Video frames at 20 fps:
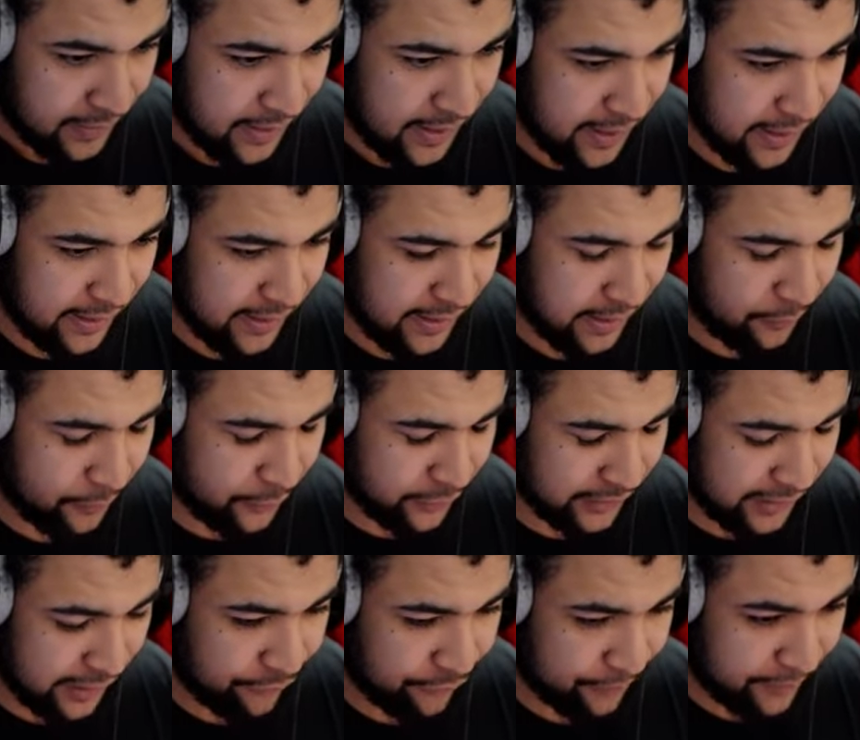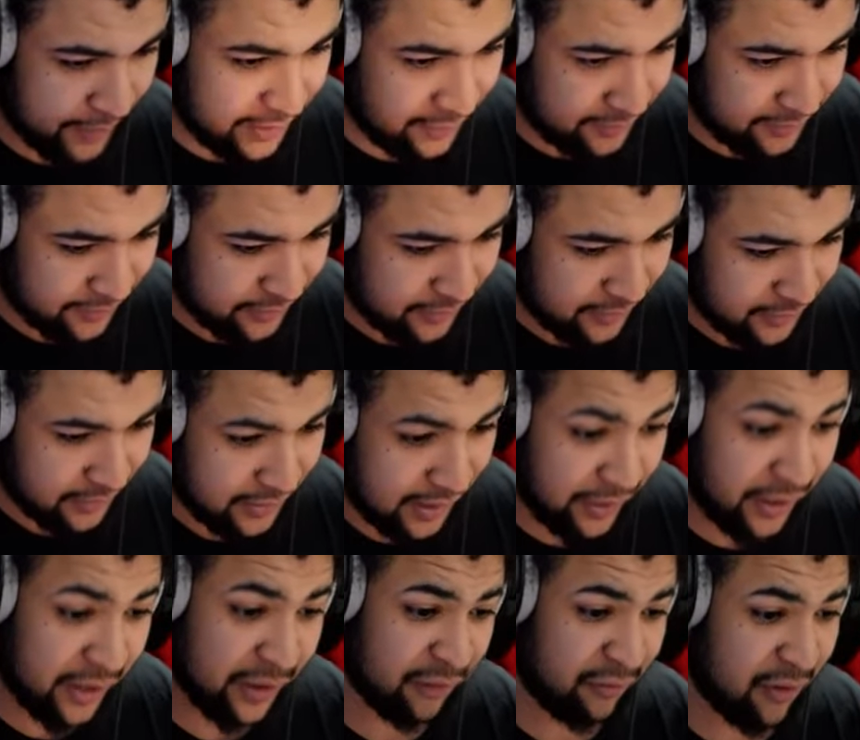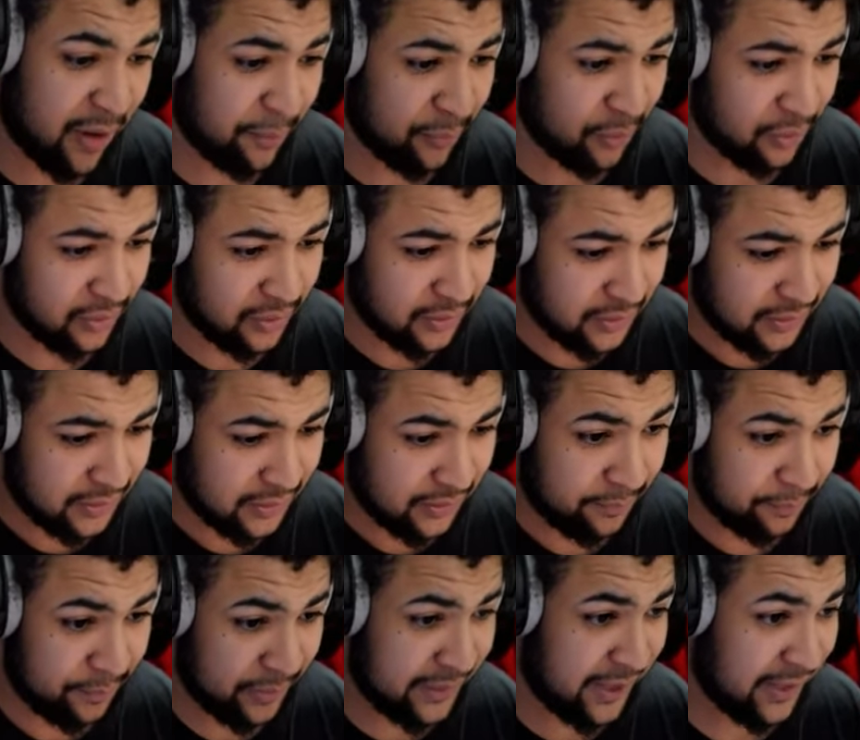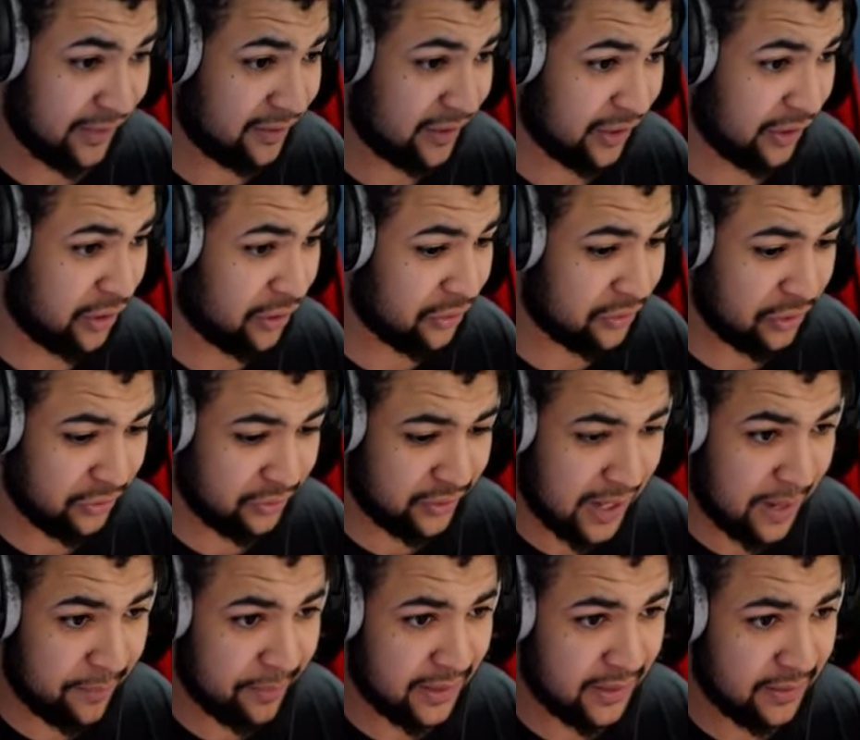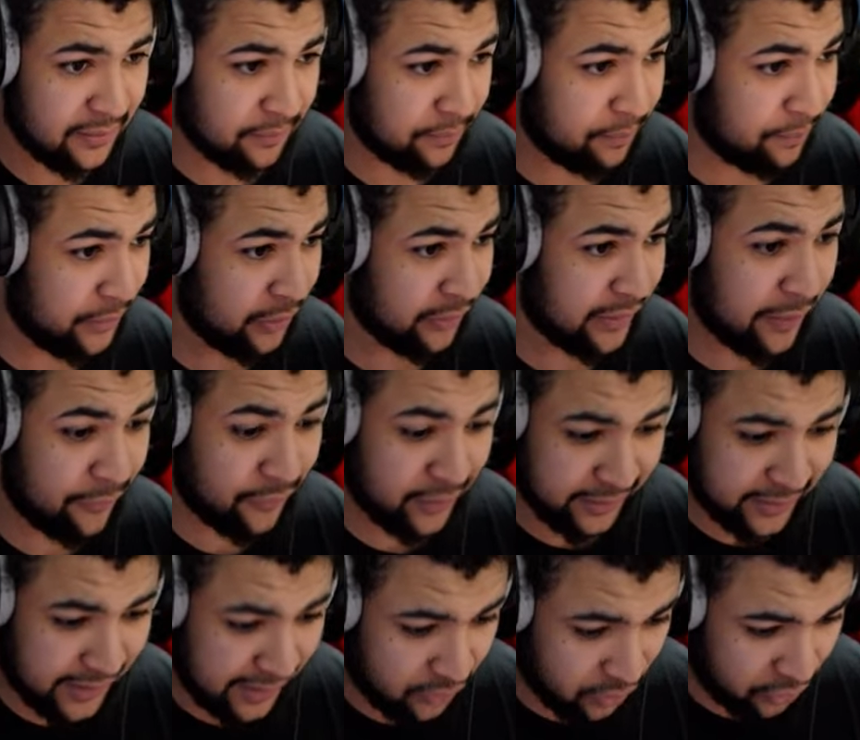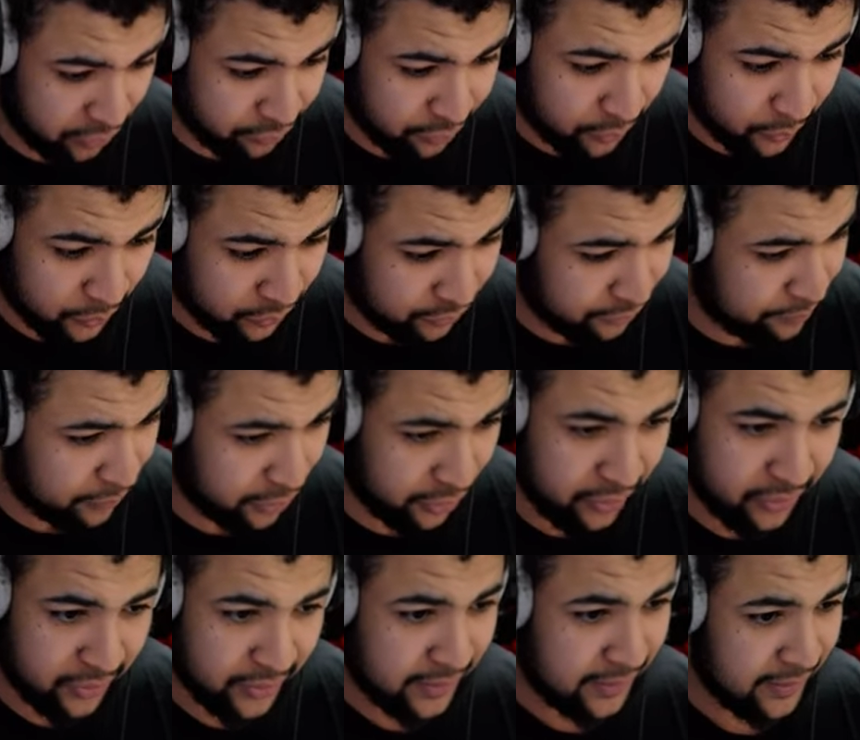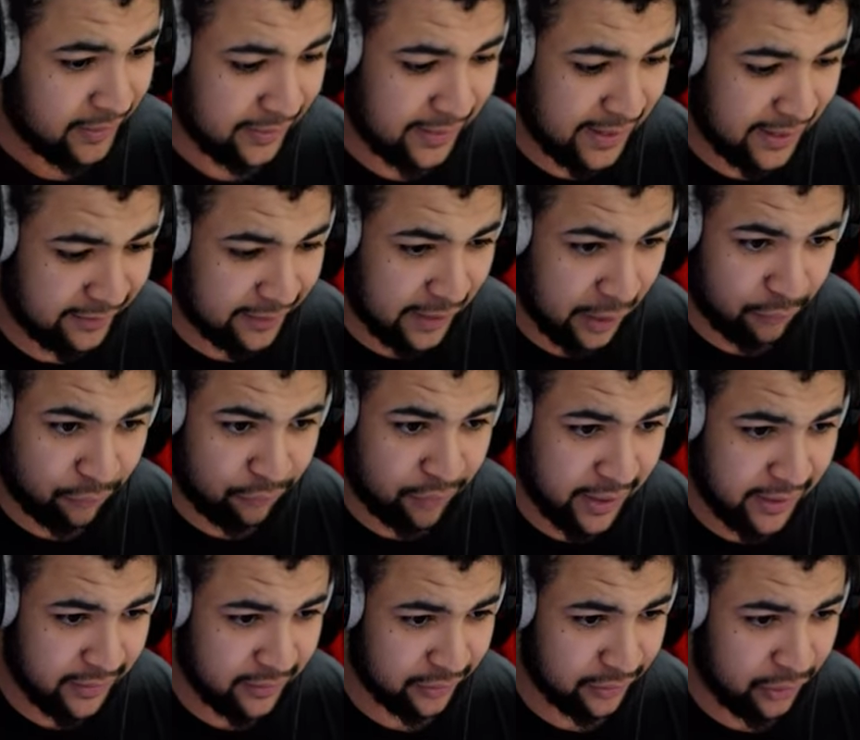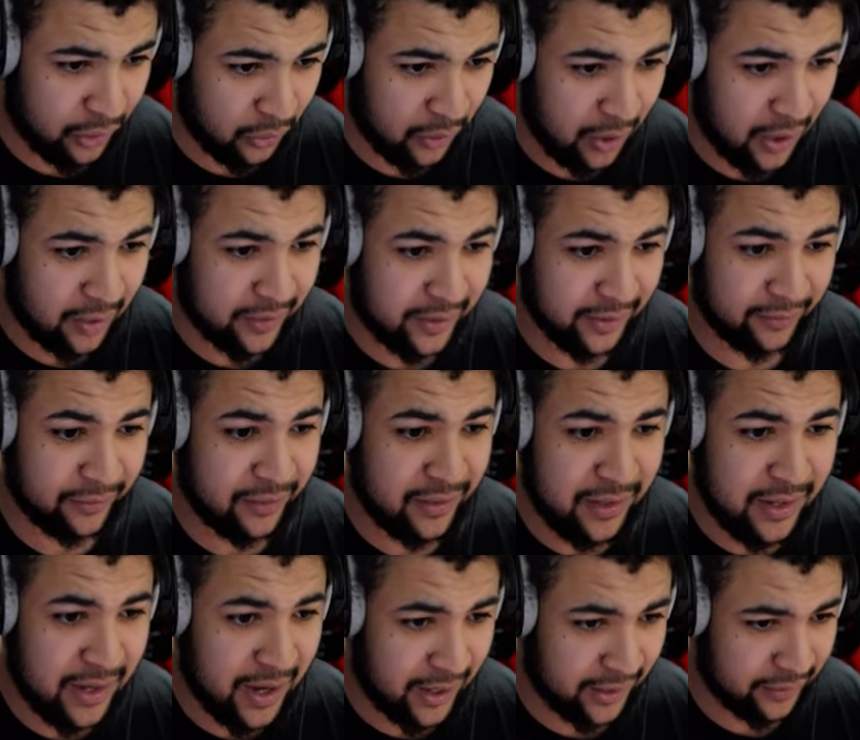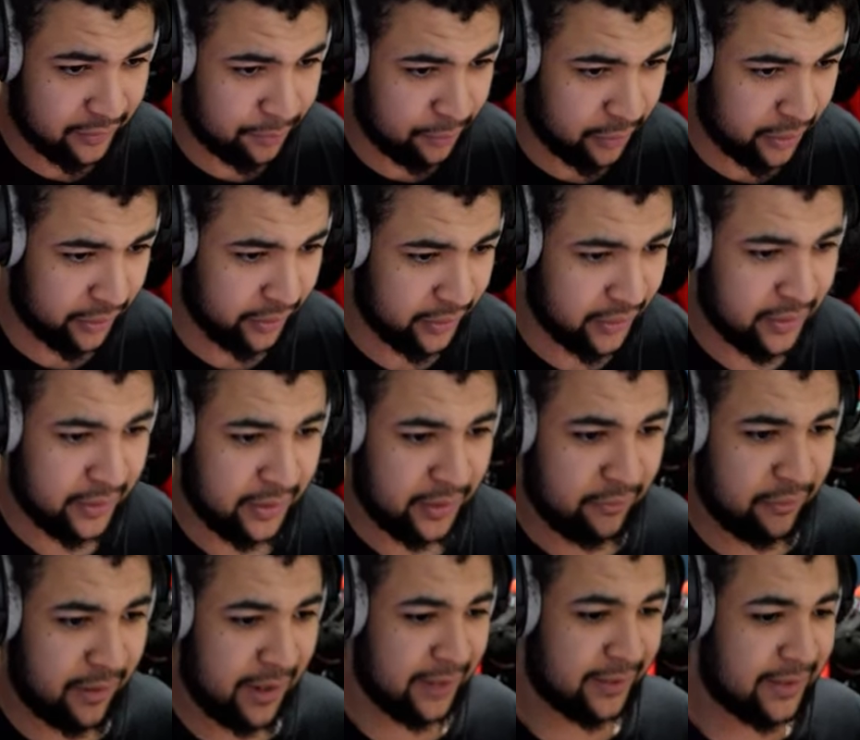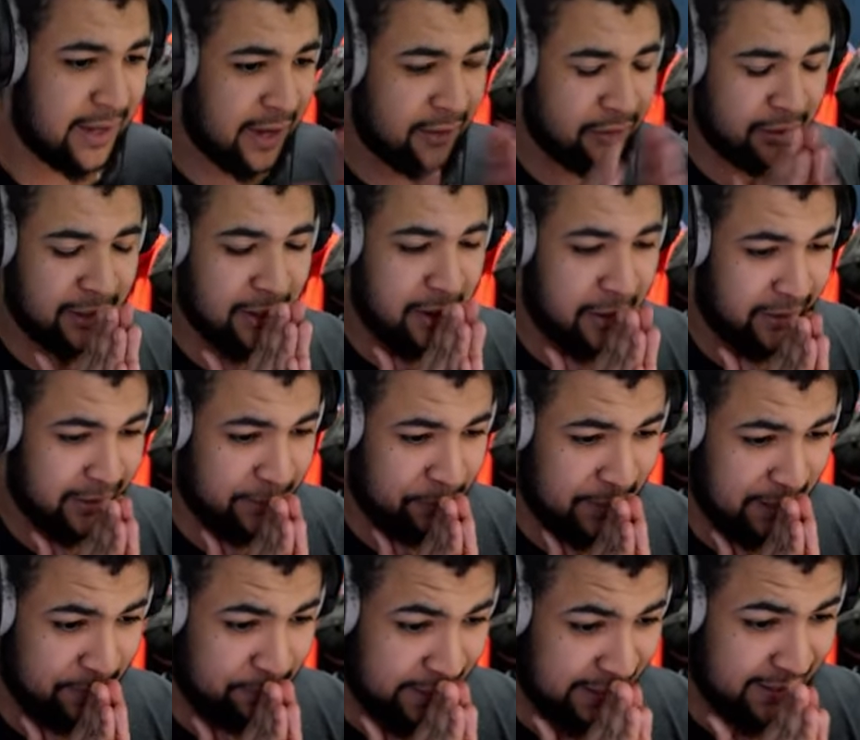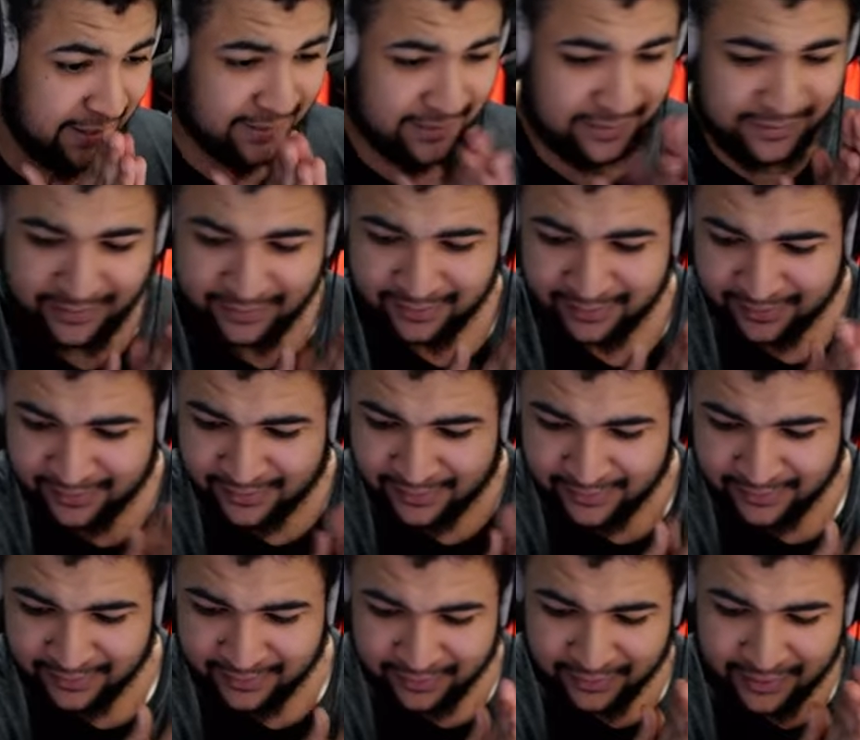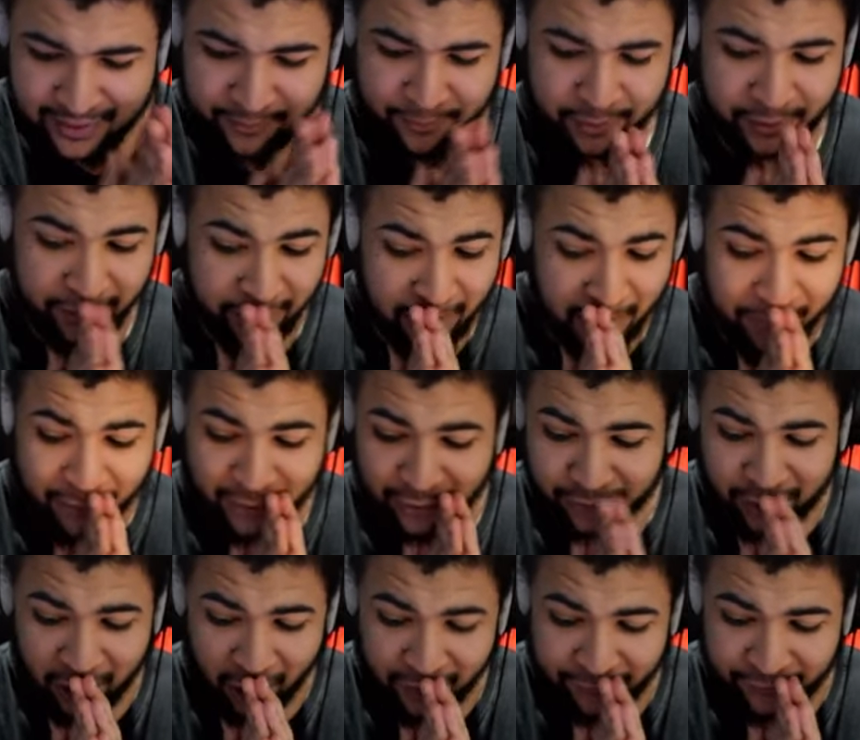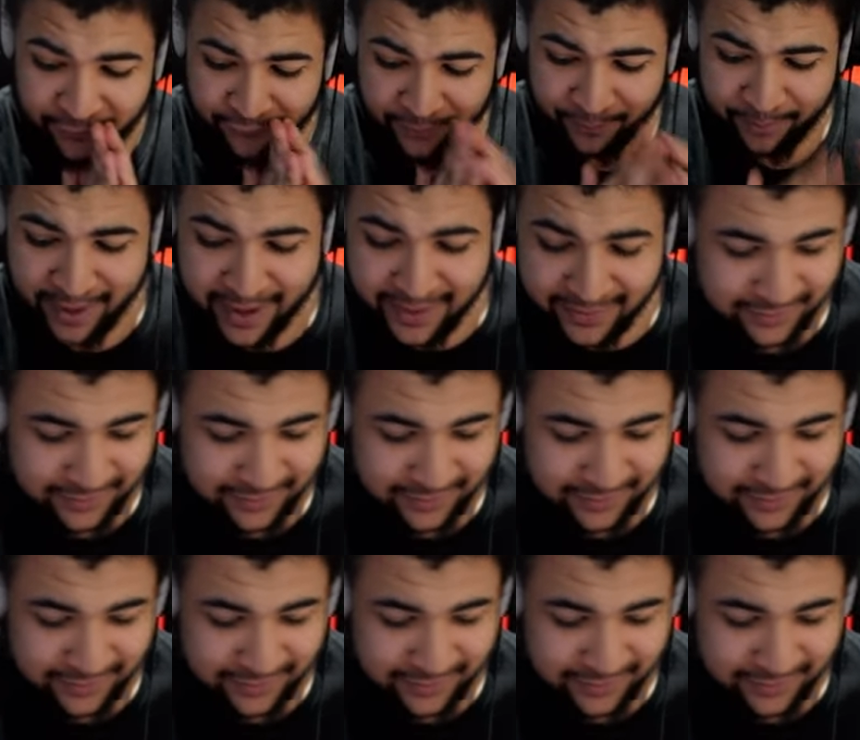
And then what do you this? Another Rumble. Batista, not too shabby. You definitely take those rewards, bro. That's outrageous. Your luck is nuts, bro. Right, let's get into the R D P picks. Come on. Oh my God, Kofi from packs.